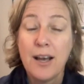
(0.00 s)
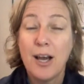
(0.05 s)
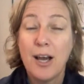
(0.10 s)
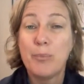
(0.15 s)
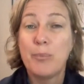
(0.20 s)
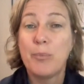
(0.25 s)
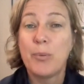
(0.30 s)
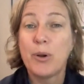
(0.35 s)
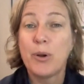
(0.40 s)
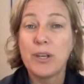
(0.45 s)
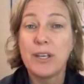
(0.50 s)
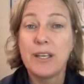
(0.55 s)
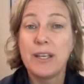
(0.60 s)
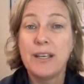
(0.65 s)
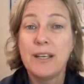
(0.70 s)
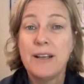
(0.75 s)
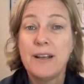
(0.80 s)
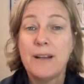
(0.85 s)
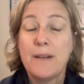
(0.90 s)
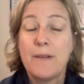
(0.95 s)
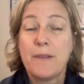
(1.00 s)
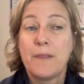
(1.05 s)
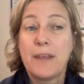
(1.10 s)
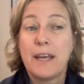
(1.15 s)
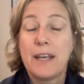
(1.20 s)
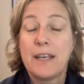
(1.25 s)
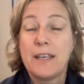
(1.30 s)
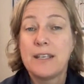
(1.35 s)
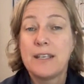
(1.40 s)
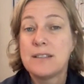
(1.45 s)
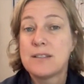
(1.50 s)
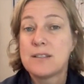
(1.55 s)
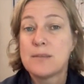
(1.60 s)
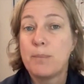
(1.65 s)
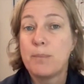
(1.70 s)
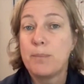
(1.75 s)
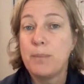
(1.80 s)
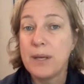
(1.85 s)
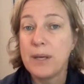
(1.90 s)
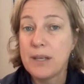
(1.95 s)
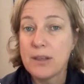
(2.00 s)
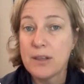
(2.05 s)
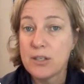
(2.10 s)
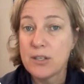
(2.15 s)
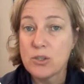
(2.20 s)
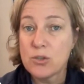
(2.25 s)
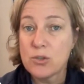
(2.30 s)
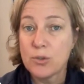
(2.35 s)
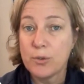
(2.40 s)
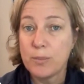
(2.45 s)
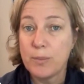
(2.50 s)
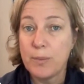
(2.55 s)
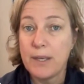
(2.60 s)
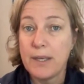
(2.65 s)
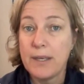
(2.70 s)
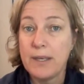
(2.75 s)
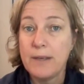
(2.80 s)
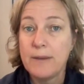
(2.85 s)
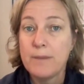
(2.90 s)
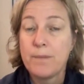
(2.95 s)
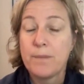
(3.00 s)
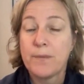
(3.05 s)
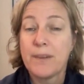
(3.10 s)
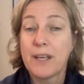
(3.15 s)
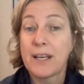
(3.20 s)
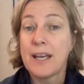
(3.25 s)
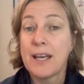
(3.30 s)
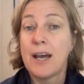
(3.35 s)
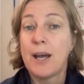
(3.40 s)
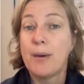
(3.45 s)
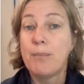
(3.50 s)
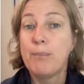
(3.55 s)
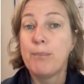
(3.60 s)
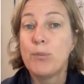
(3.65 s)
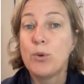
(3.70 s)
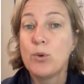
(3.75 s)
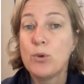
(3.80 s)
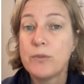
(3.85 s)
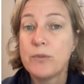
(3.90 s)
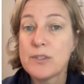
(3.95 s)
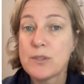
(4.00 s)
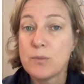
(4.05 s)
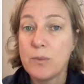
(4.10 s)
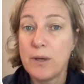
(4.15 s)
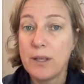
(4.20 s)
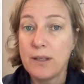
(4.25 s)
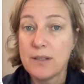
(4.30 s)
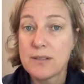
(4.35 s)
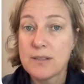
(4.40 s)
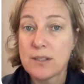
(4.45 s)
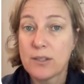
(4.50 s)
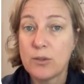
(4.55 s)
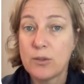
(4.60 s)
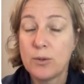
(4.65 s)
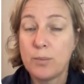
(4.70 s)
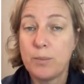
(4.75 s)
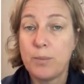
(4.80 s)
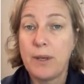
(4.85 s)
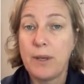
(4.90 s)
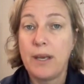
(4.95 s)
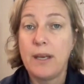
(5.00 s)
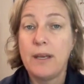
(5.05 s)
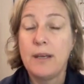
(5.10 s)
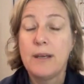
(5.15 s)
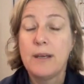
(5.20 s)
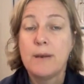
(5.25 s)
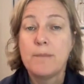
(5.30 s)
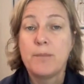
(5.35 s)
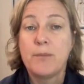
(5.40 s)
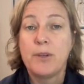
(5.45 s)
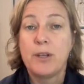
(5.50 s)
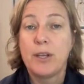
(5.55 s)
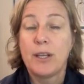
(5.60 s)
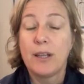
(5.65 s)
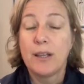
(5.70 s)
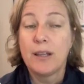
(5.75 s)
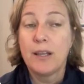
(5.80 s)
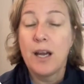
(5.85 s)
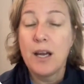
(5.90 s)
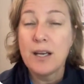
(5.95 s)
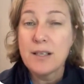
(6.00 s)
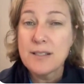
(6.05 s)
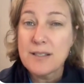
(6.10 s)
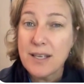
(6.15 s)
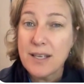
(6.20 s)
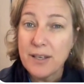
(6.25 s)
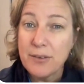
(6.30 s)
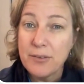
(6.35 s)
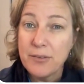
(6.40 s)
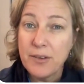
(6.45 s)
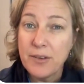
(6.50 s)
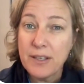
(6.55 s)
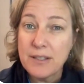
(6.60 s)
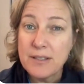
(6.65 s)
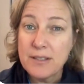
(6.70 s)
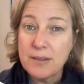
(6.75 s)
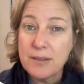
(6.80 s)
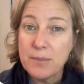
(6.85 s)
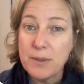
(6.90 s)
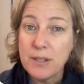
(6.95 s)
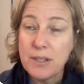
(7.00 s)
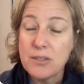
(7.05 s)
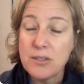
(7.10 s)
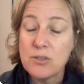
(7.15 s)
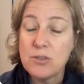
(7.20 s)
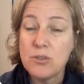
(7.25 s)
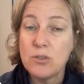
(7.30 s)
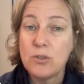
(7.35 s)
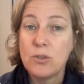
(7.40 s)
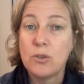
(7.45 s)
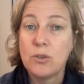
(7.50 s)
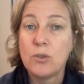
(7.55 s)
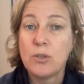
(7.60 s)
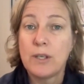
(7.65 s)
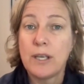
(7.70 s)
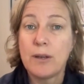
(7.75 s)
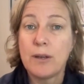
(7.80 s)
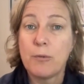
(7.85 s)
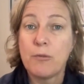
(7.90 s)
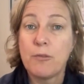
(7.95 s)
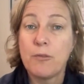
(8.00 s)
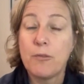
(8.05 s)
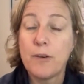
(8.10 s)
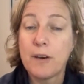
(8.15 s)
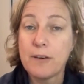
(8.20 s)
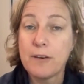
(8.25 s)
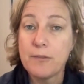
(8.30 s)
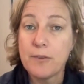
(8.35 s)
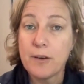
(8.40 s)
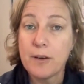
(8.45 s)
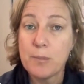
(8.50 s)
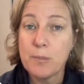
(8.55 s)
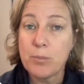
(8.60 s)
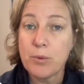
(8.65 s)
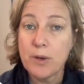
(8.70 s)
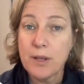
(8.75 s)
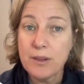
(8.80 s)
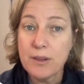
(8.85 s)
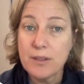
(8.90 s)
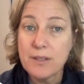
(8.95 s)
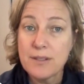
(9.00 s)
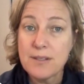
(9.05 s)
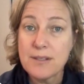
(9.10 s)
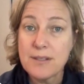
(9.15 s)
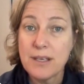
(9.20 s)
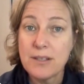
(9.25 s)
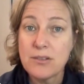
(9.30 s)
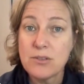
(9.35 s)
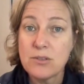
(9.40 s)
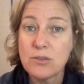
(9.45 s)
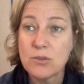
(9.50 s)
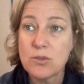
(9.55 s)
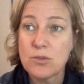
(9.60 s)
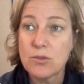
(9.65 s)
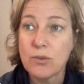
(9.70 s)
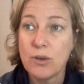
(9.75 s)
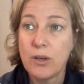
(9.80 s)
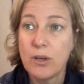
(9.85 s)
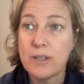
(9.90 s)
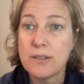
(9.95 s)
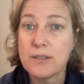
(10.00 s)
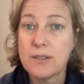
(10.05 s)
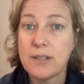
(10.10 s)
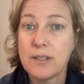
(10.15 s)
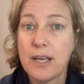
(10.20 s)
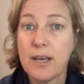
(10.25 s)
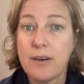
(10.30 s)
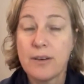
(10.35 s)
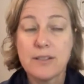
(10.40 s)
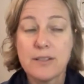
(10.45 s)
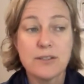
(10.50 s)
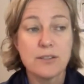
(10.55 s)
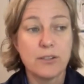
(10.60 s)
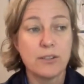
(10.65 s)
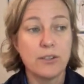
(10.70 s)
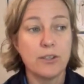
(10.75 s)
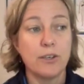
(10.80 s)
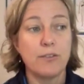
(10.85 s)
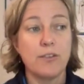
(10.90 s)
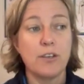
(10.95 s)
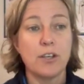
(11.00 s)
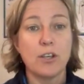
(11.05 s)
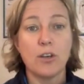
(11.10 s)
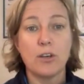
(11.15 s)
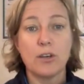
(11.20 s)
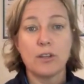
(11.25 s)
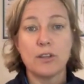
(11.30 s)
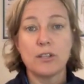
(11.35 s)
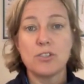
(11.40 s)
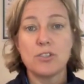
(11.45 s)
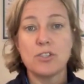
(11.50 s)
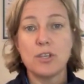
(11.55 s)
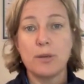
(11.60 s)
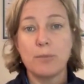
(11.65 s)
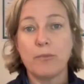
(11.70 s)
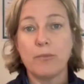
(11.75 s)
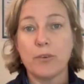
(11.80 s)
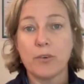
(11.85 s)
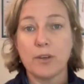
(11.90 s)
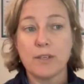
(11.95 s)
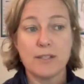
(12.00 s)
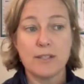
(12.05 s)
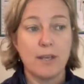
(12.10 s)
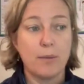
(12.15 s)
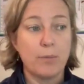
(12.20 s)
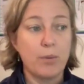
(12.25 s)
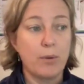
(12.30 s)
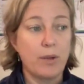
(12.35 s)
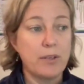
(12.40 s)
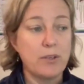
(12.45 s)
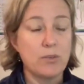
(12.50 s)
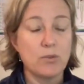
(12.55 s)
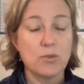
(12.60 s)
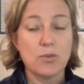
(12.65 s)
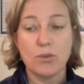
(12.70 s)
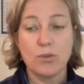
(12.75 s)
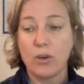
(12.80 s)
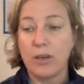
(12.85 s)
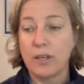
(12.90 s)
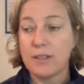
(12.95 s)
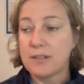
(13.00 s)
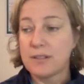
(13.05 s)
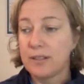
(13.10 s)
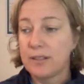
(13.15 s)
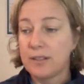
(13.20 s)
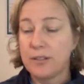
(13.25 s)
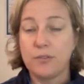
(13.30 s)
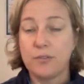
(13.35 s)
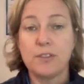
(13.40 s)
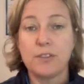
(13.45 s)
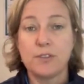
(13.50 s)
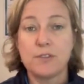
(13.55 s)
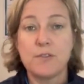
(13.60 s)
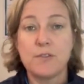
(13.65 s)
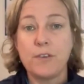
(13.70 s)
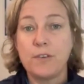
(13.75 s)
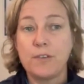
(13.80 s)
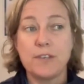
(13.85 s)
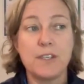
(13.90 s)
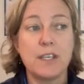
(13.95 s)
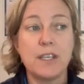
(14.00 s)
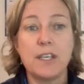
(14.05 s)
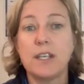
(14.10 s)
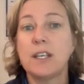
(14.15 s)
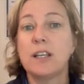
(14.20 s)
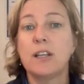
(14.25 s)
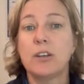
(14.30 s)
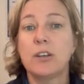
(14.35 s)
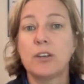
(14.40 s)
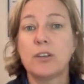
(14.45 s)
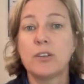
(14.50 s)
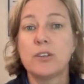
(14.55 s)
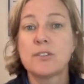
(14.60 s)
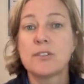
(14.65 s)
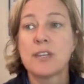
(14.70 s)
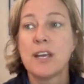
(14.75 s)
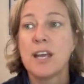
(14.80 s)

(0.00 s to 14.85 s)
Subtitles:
a body that is bigger than it should be, that can't move as well as it could be. You get lungs get affected because you get very, very breathless as you're trying to carry. So, if you go to the gym, for example, and you're trying to lift 50 kilos,